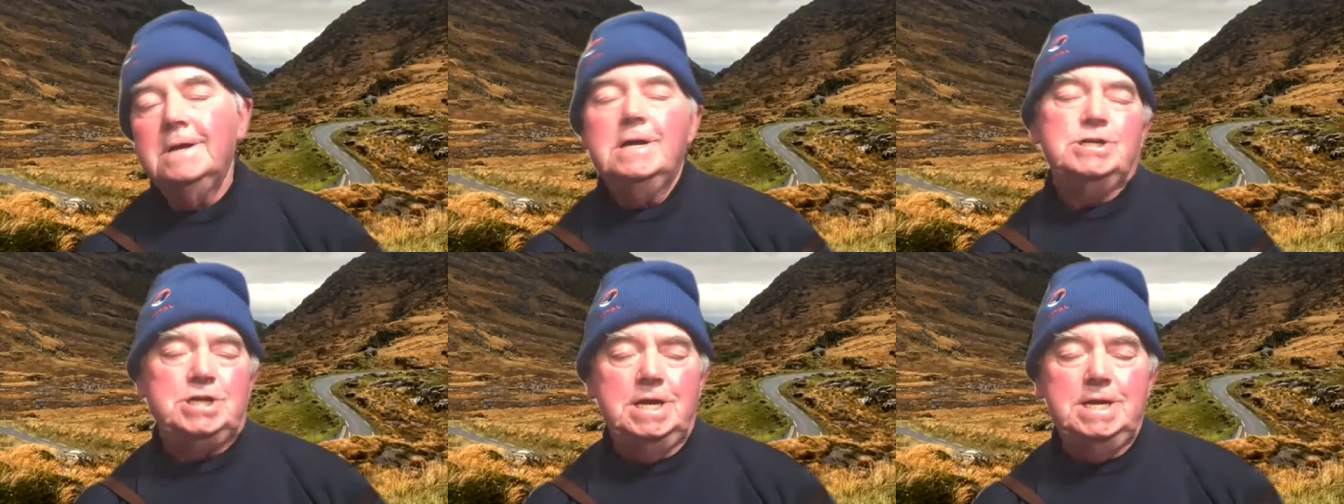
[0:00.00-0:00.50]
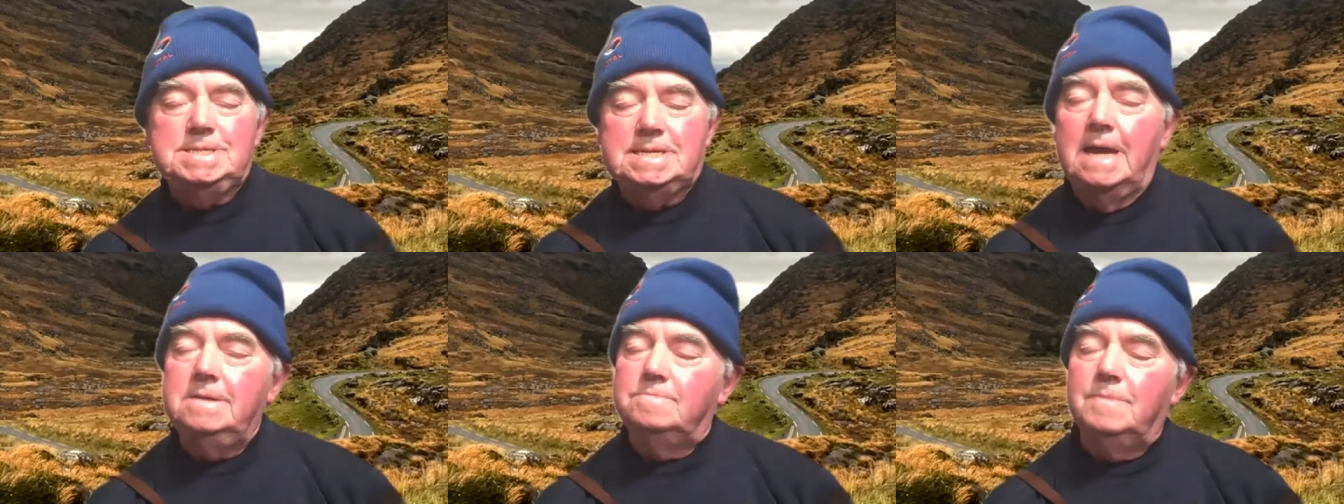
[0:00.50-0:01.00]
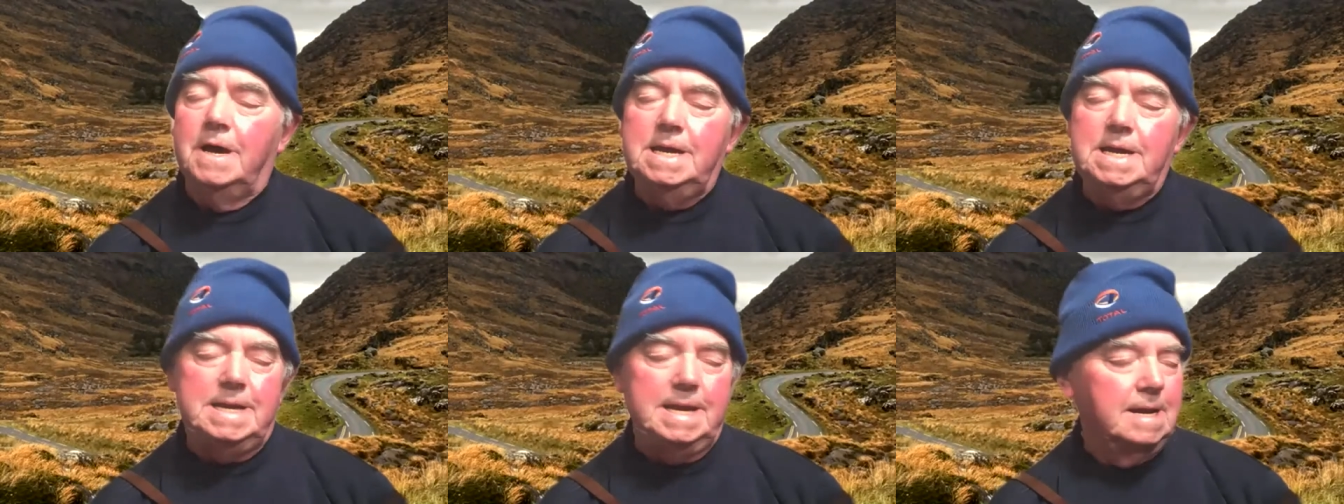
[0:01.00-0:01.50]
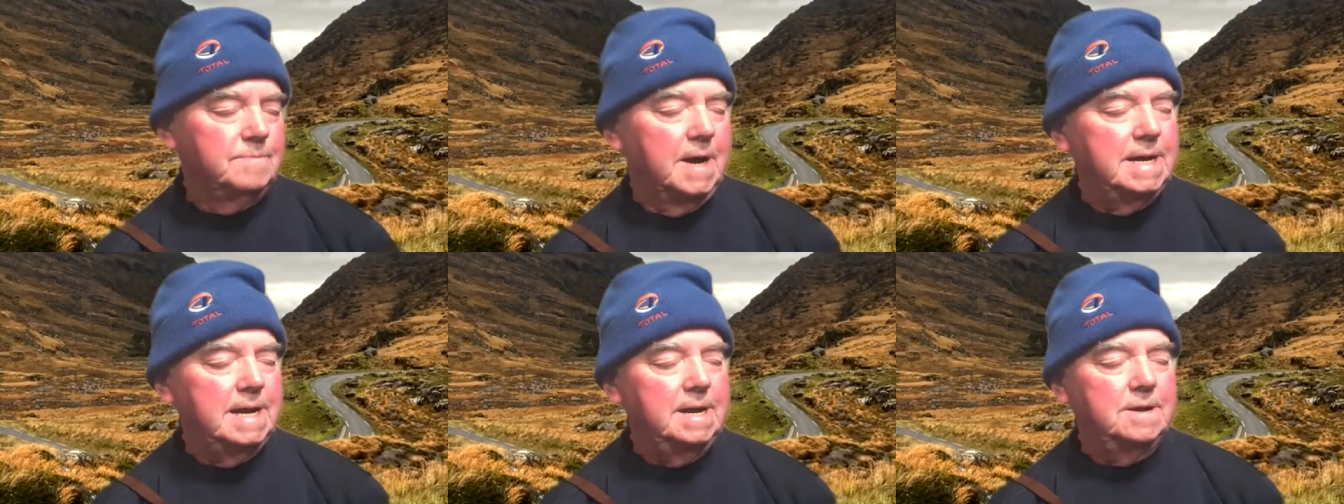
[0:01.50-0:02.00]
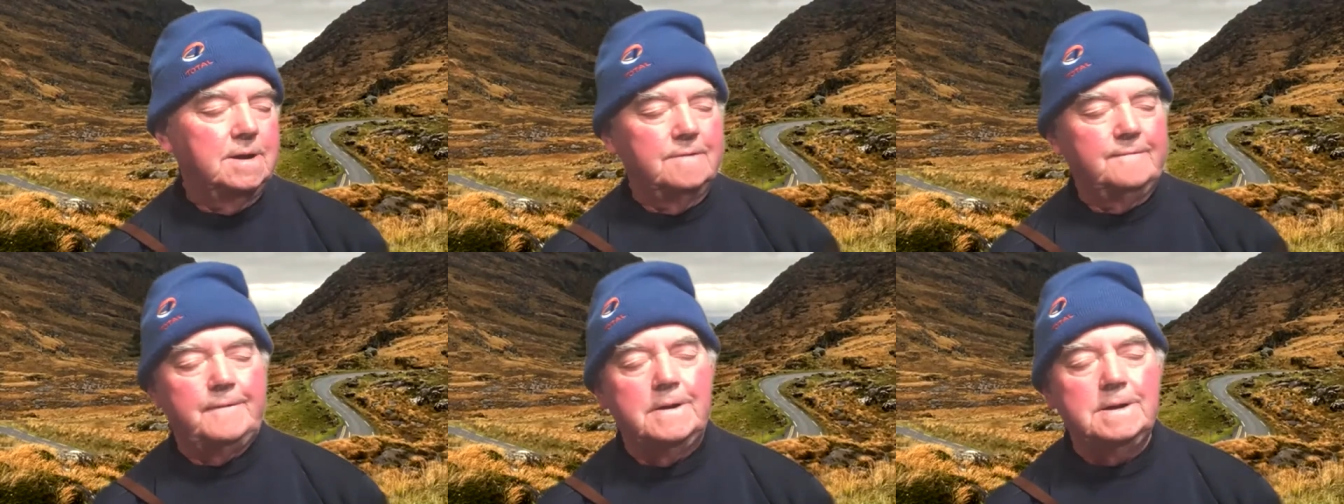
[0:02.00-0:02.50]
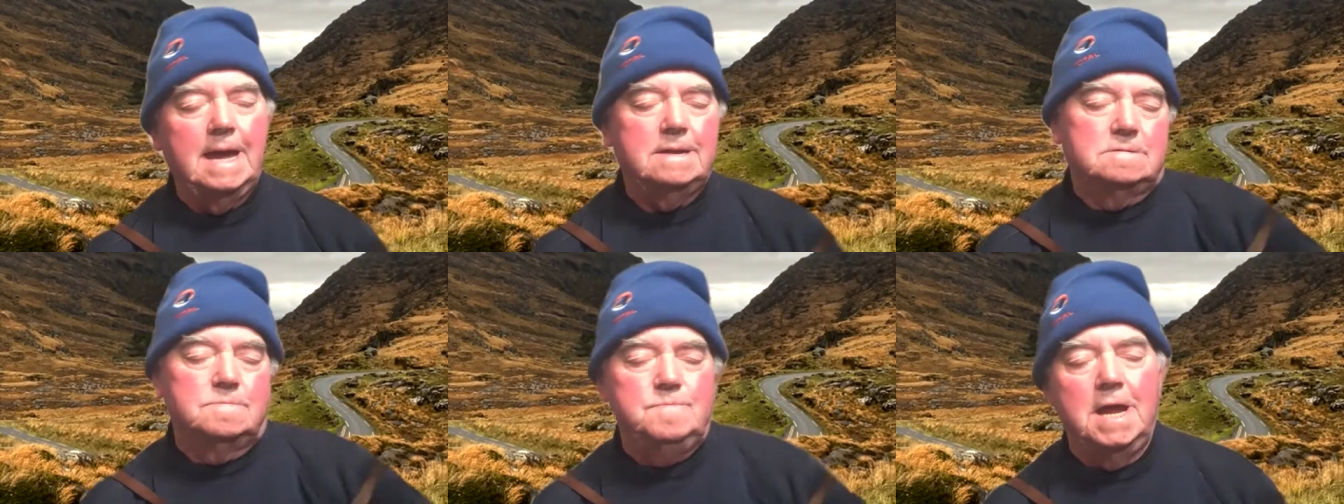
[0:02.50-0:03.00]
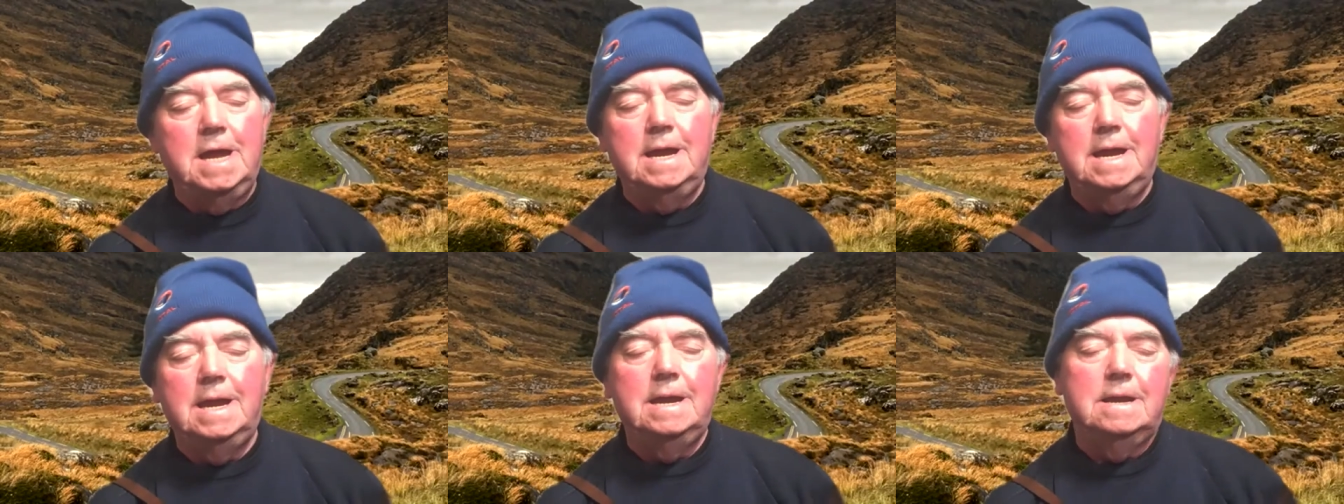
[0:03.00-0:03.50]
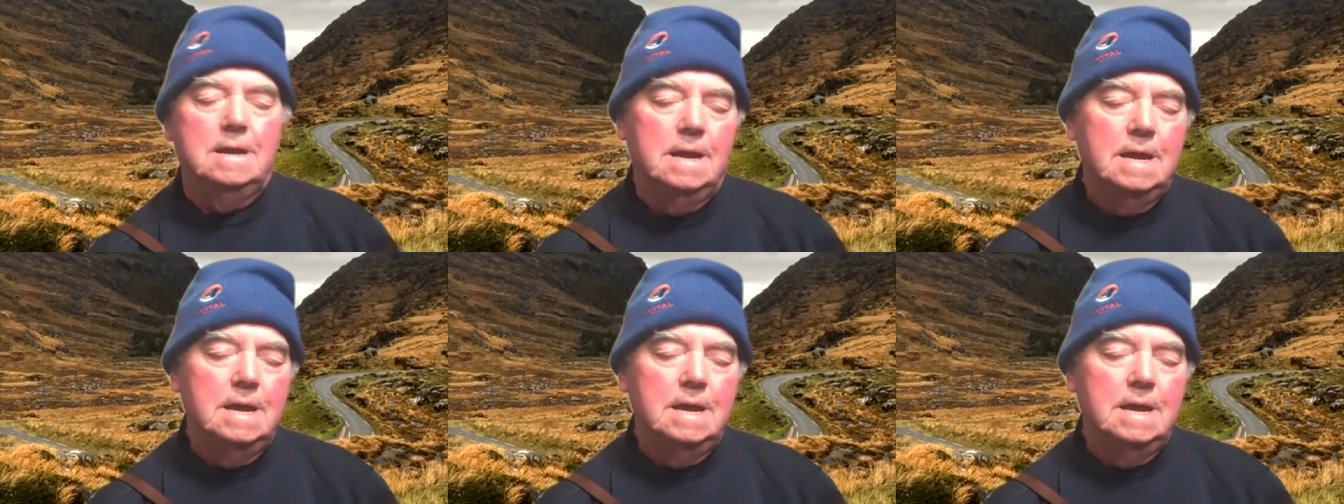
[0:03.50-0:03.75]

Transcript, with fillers: she said my dear boy don't forget me